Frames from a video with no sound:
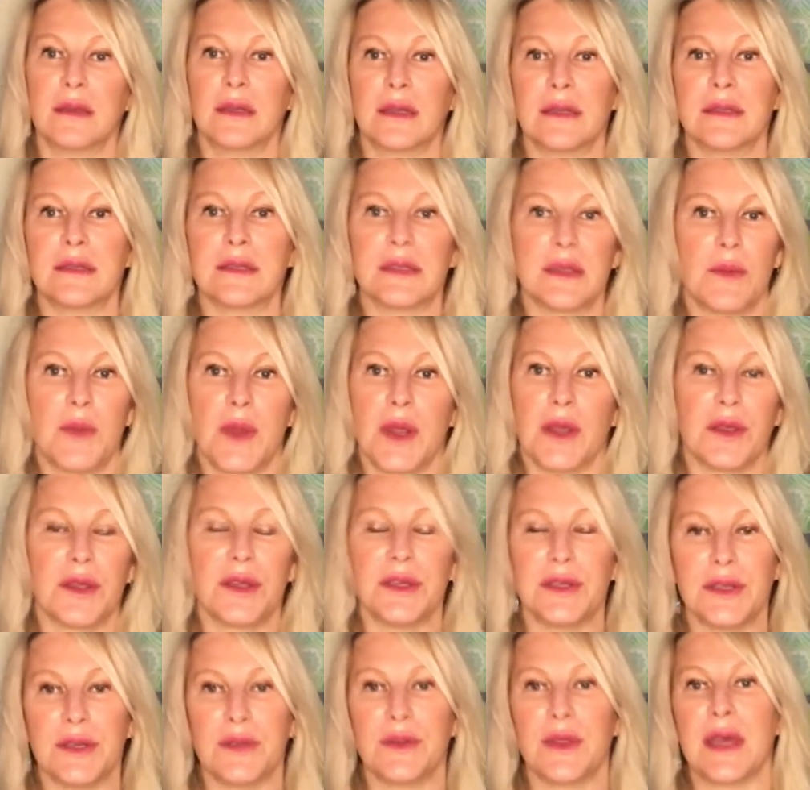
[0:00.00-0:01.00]
So I'm not going
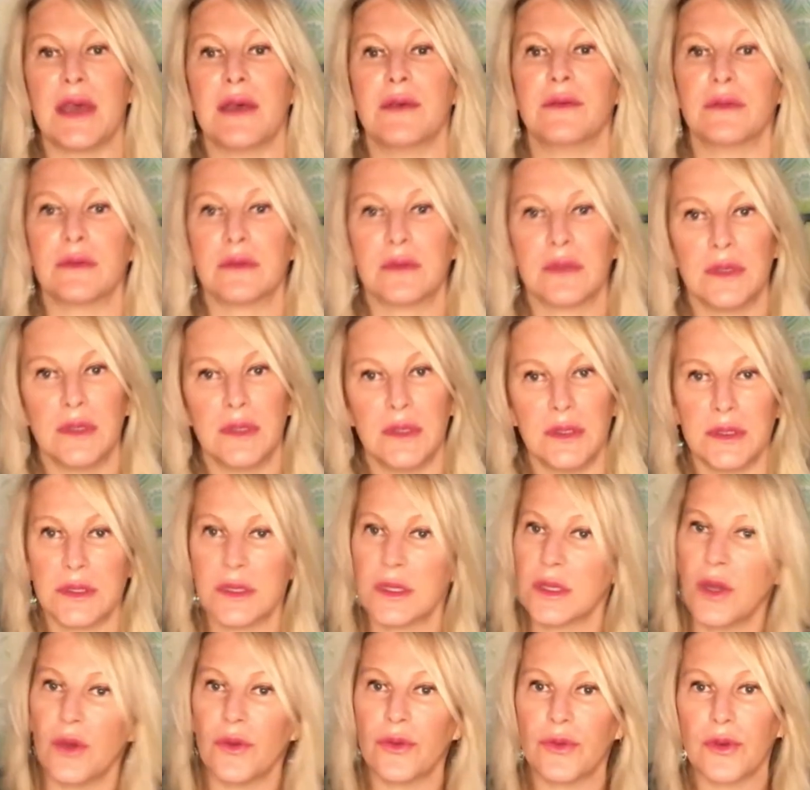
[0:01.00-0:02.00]
to do that. So
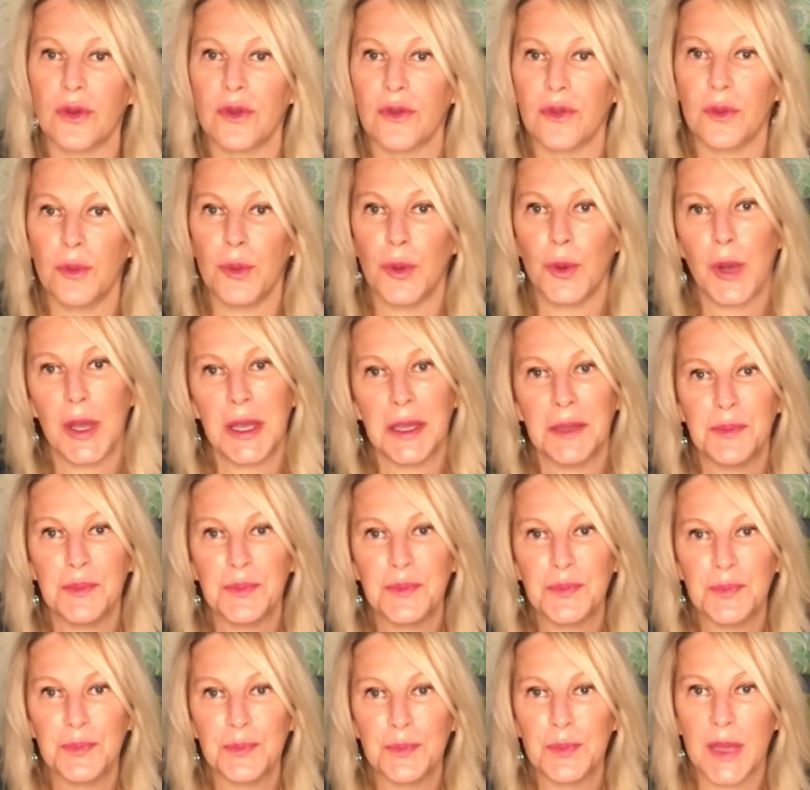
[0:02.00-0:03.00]
don't throw them away,
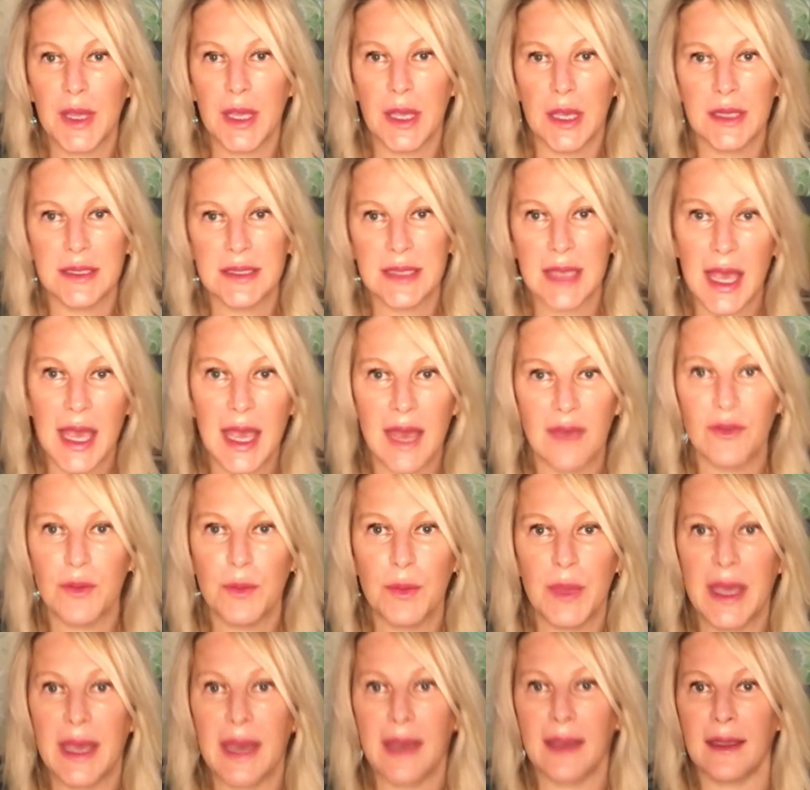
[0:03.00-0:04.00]
because I have him
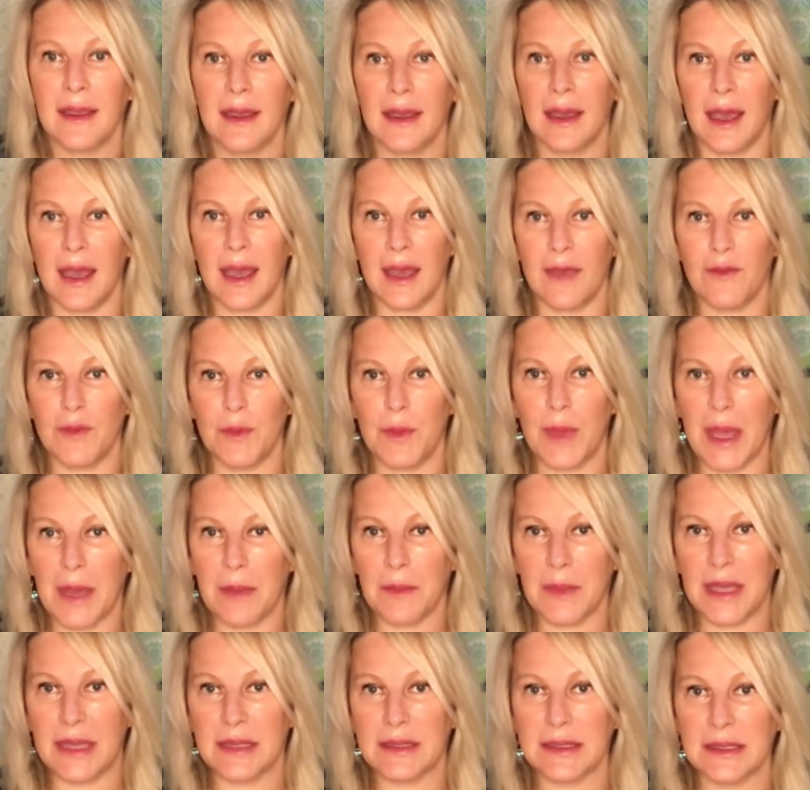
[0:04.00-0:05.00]
back. I have him back
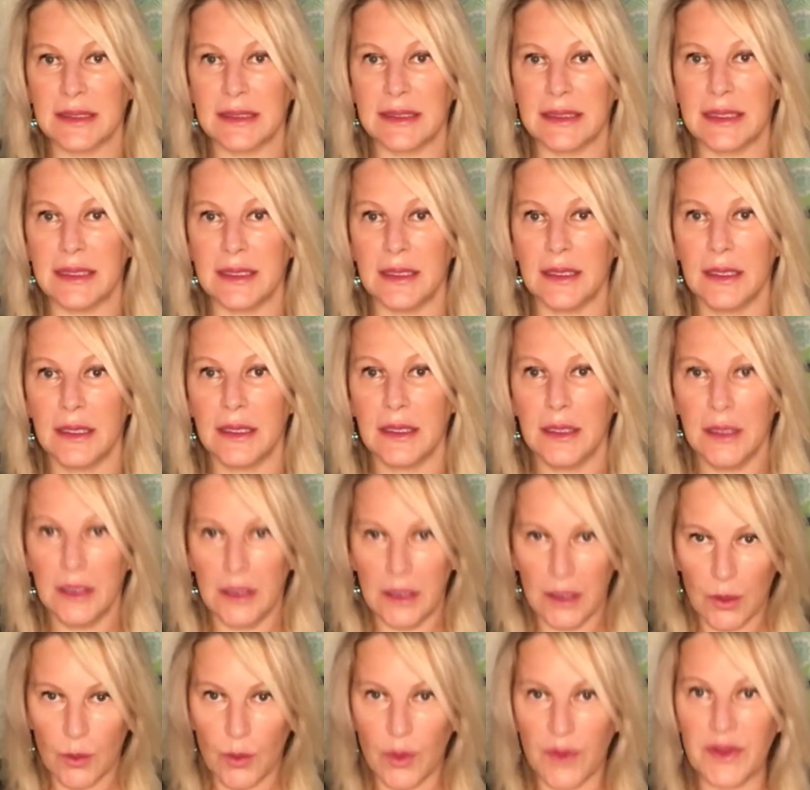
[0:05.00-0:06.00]
mentally.
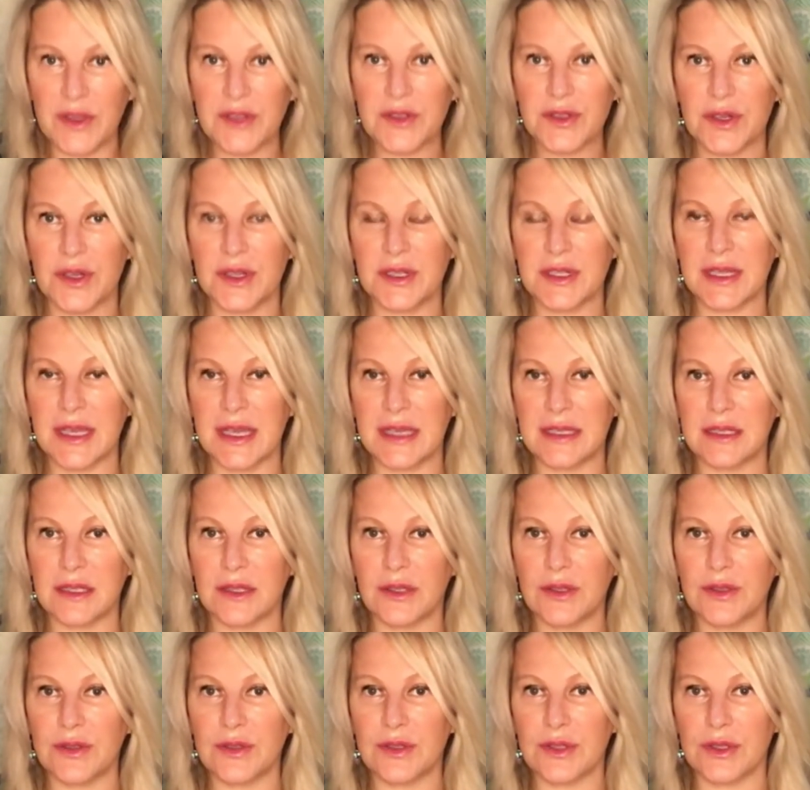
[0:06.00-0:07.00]
When they start to get
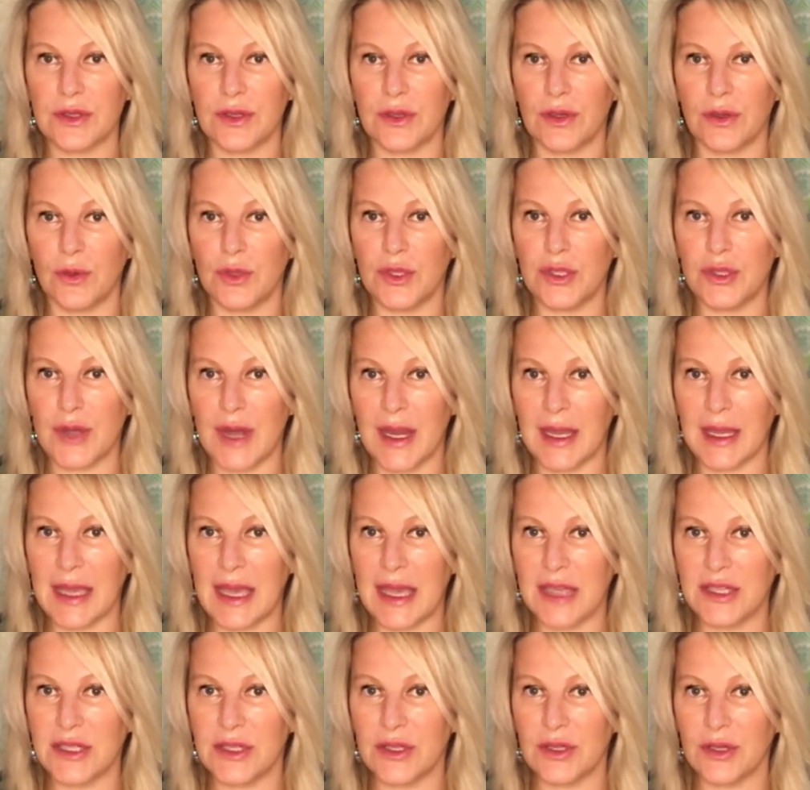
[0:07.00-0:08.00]
delusional, we try and
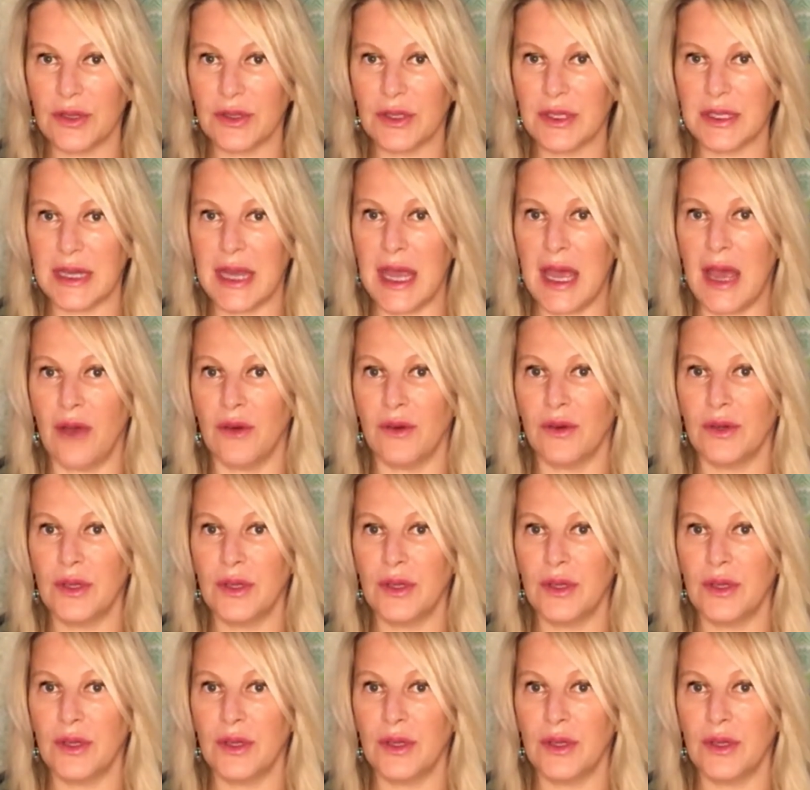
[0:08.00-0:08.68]
catch it early now.